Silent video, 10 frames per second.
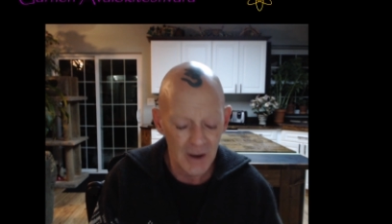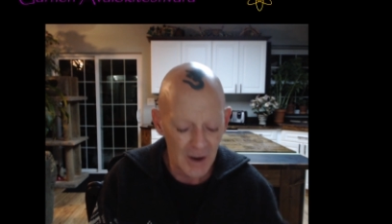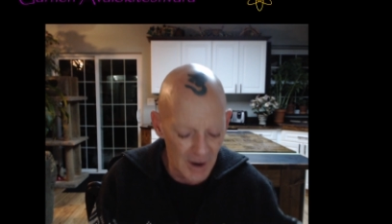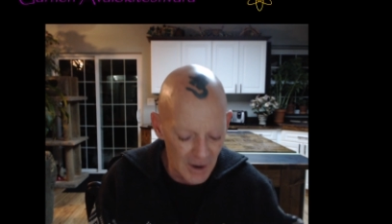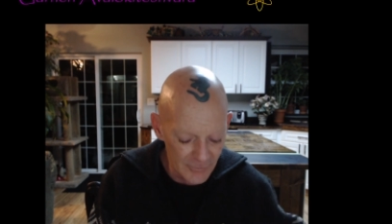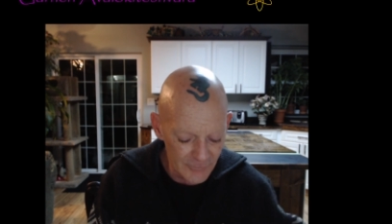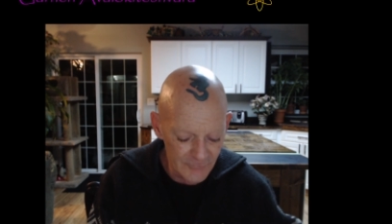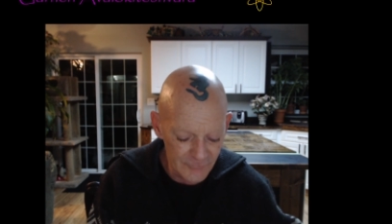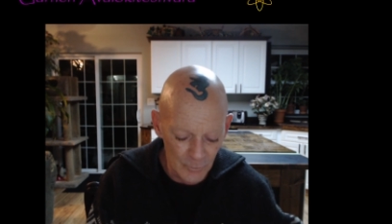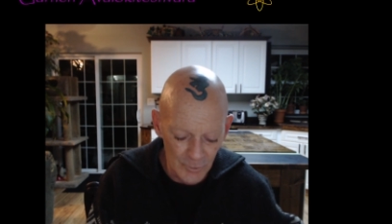
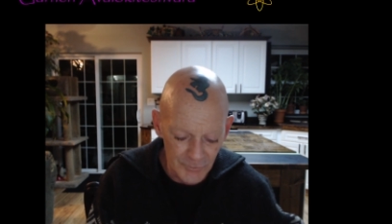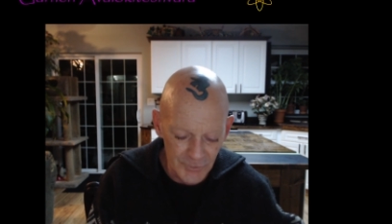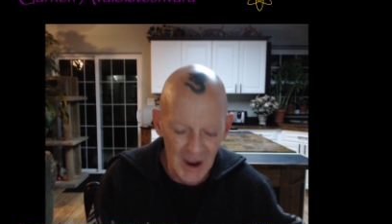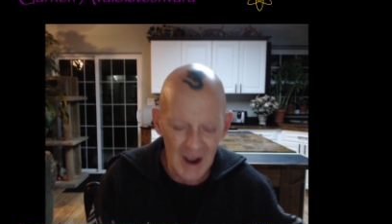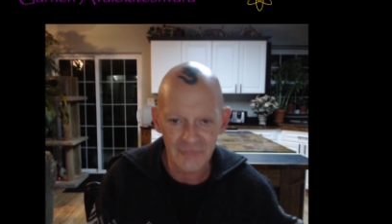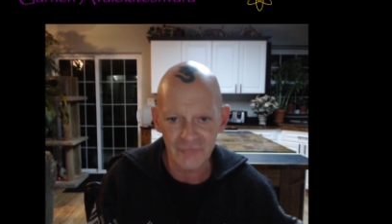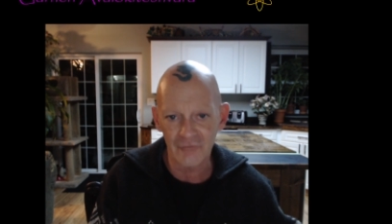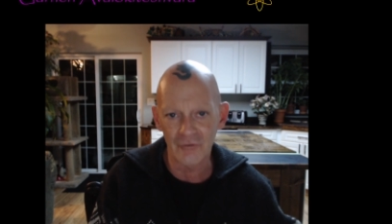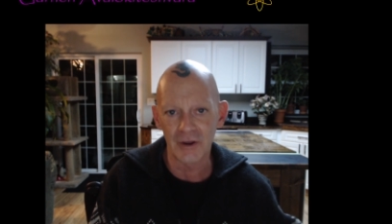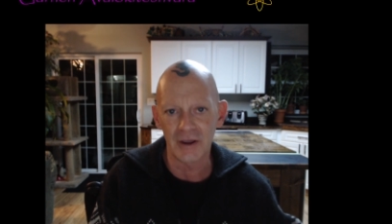others will
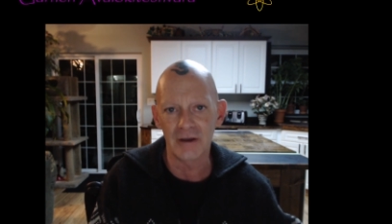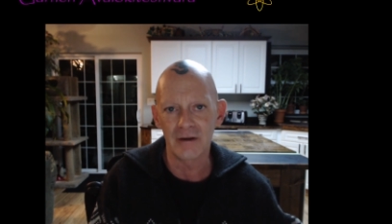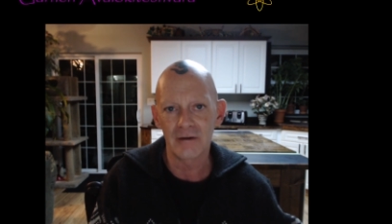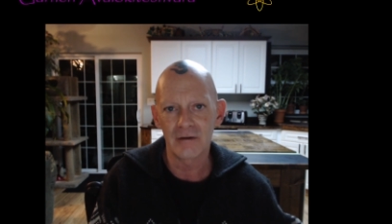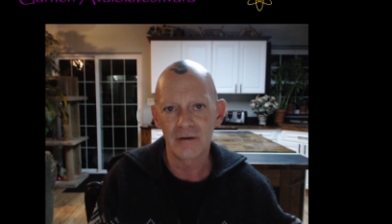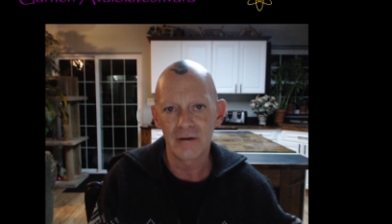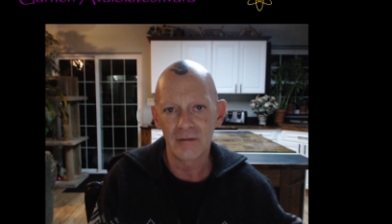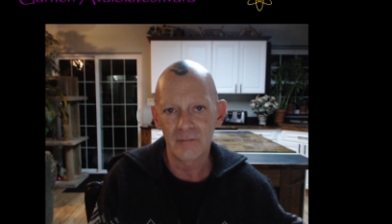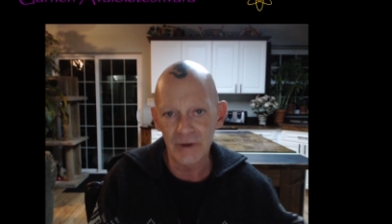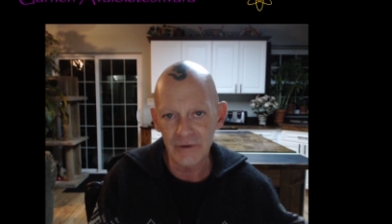naturally
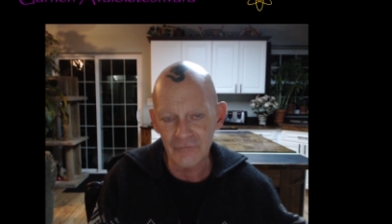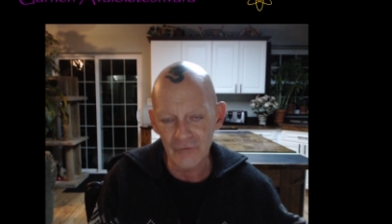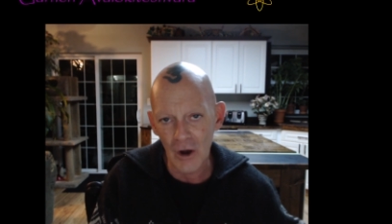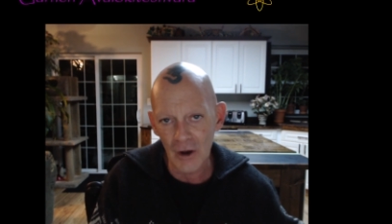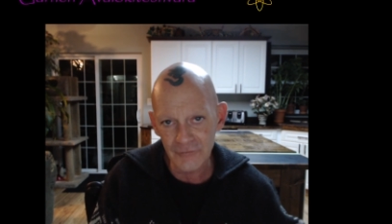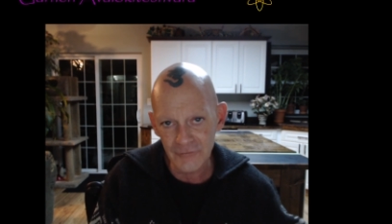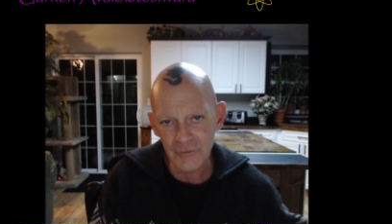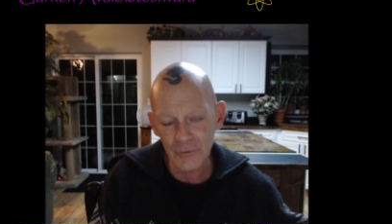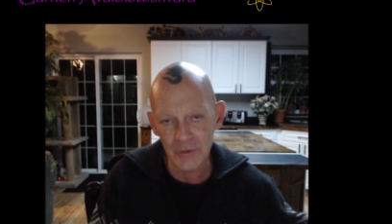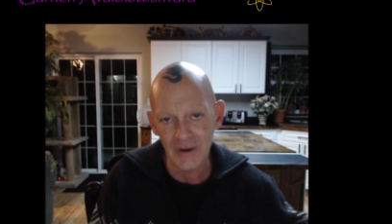be drawn to
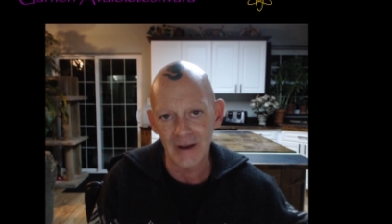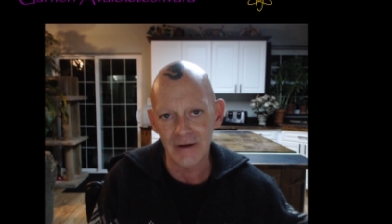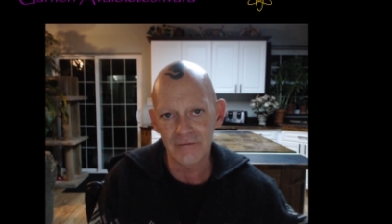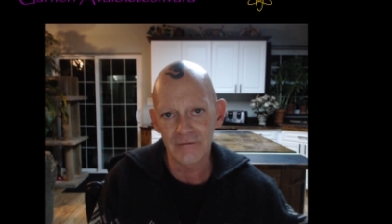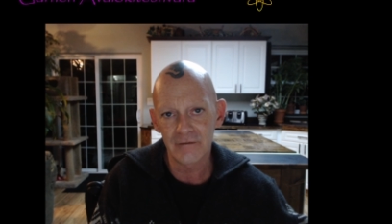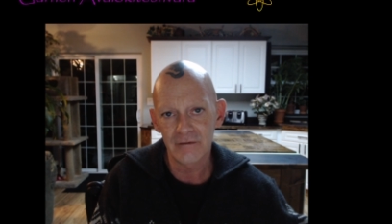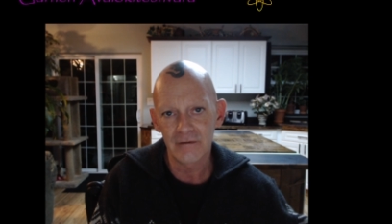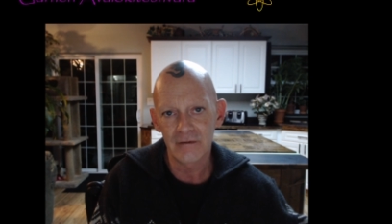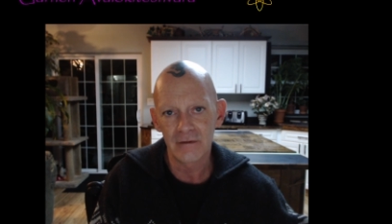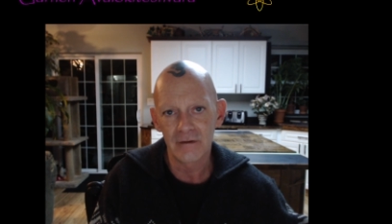your light
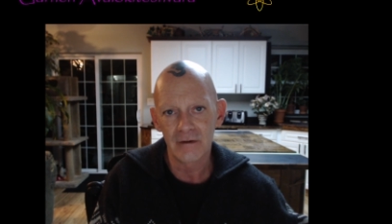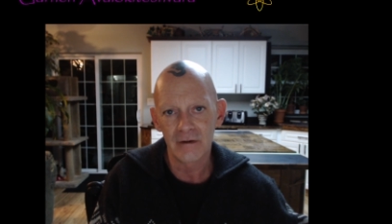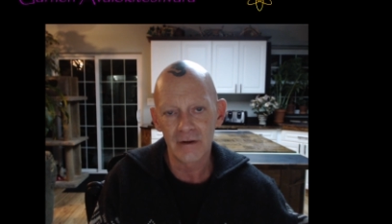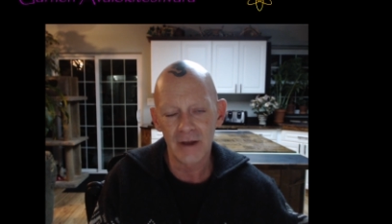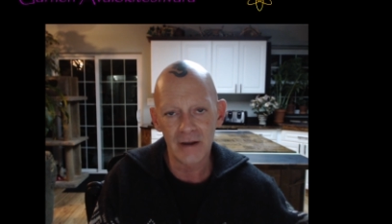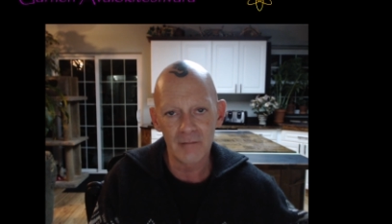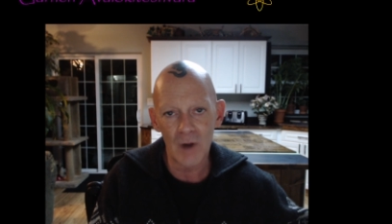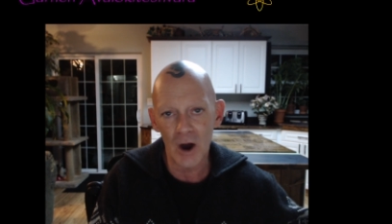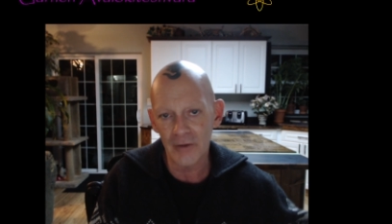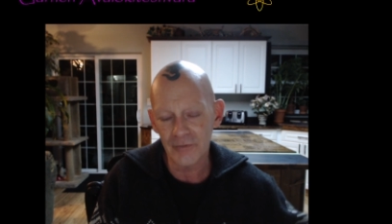like
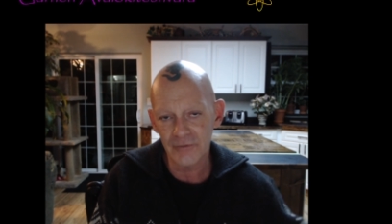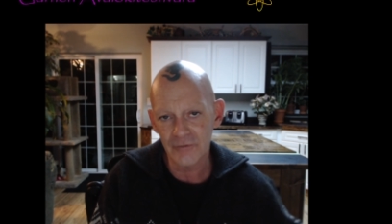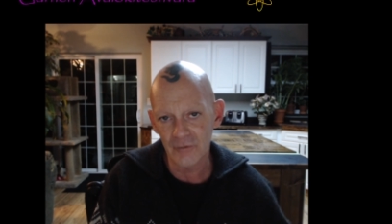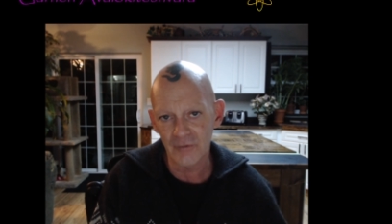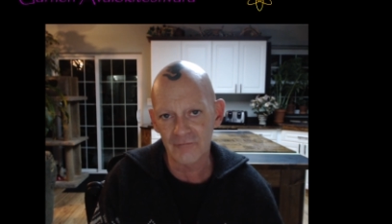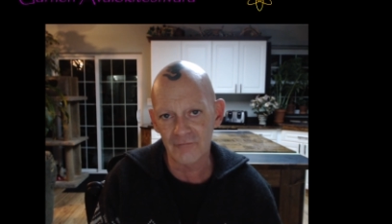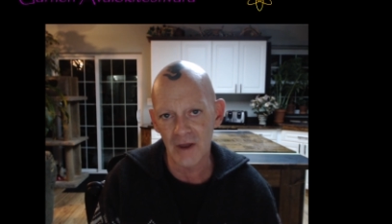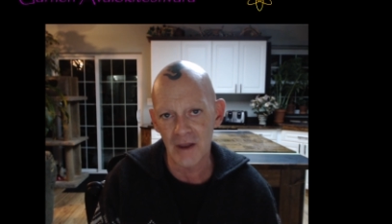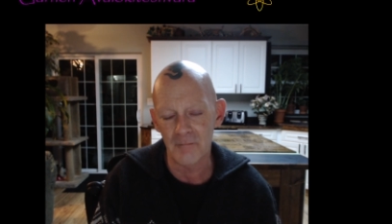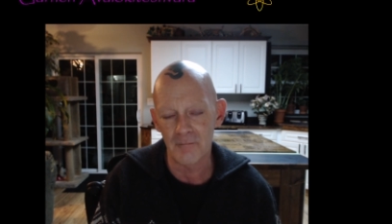moth to a flame.